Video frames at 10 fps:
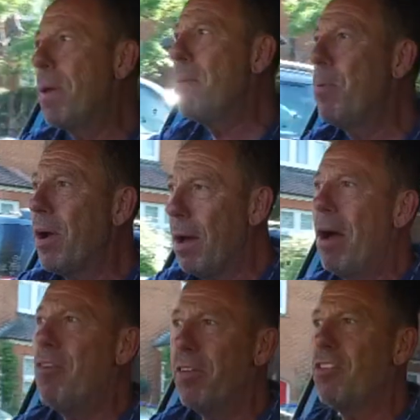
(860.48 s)
people come
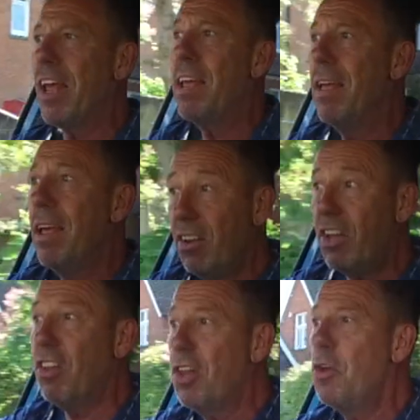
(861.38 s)
over and say, is
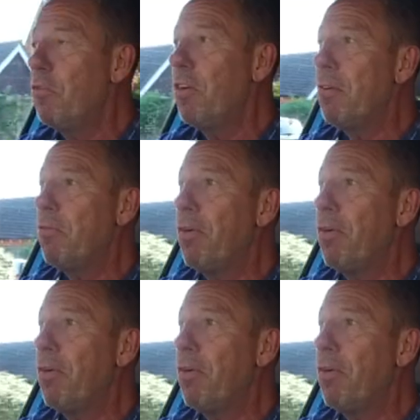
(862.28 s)
this the new Fiat